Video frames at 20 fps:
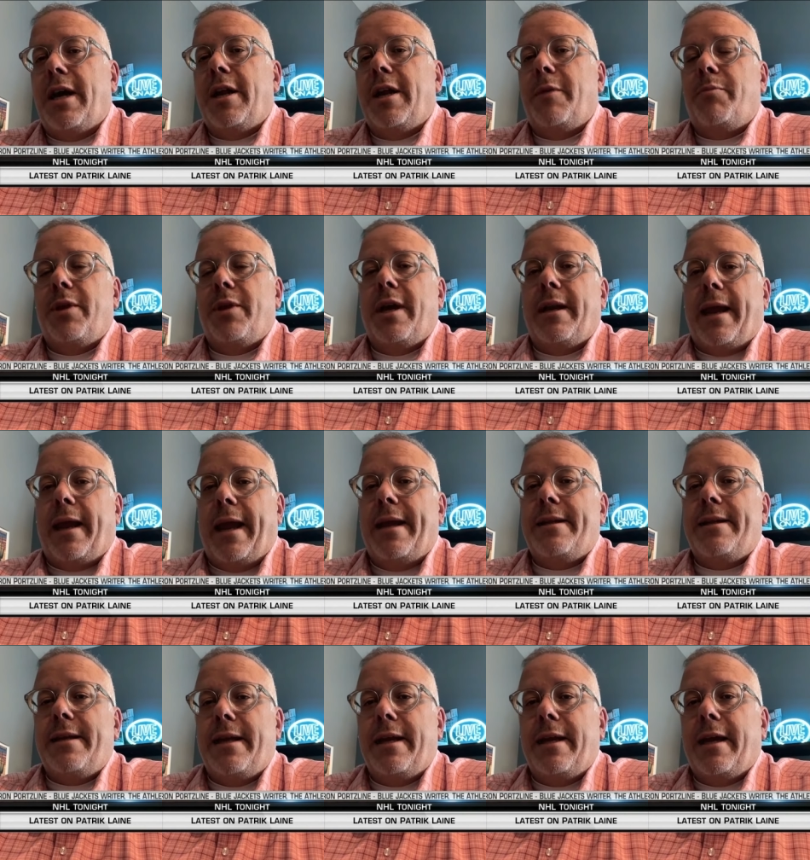Laine played
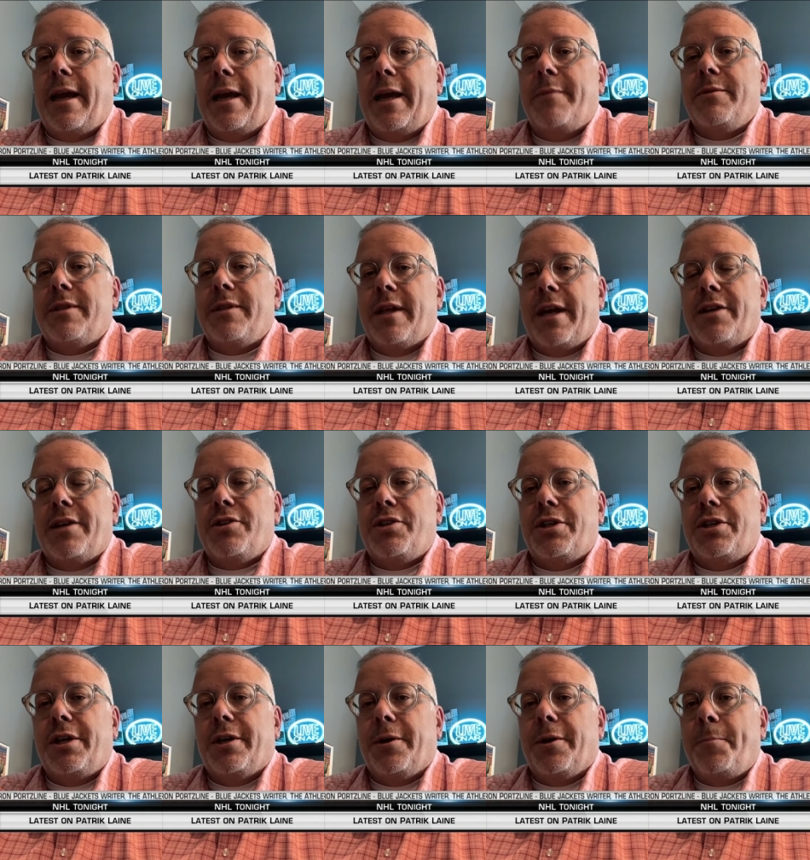18 games last
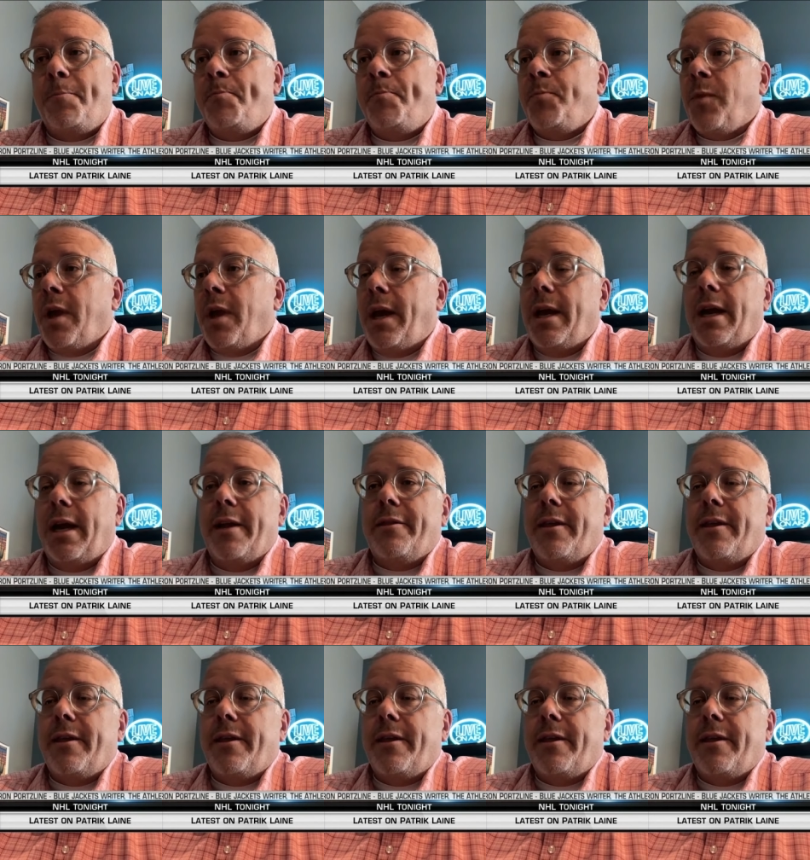year, and I